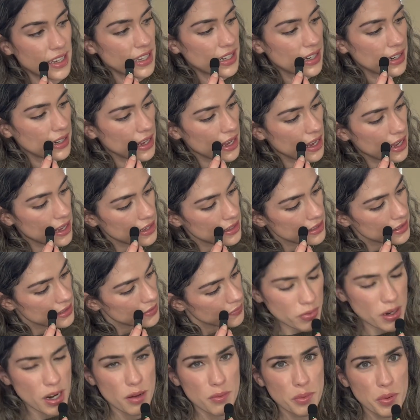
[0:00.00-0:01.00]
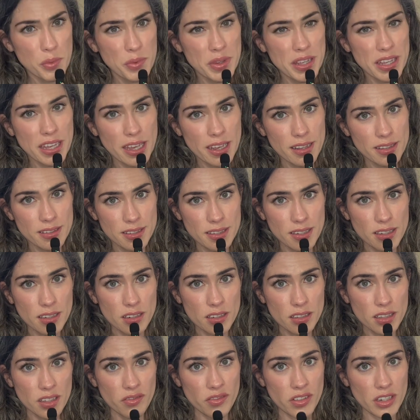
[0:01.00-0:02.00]
and it has, probably can't see it
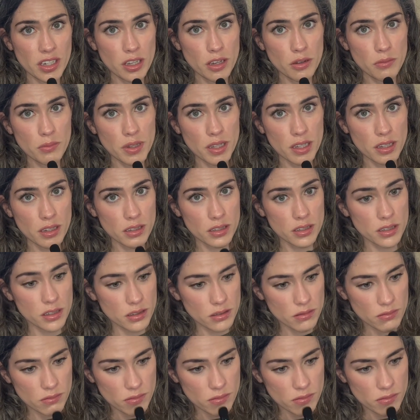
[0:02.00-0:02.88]
on the video, but it's